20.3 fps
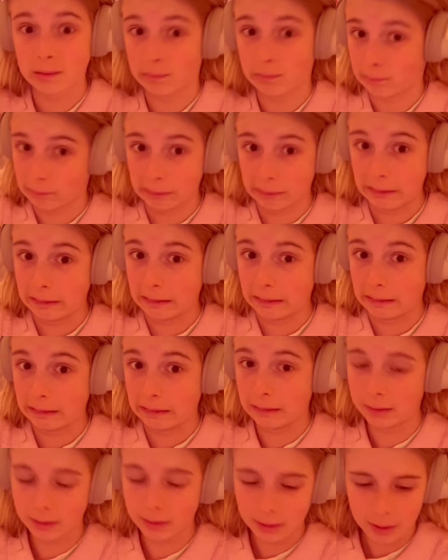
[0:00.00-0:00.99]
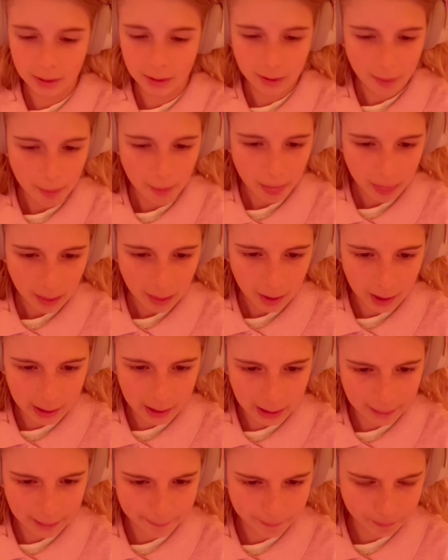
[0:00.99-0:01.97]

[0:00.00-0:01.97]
Whoa. Okay.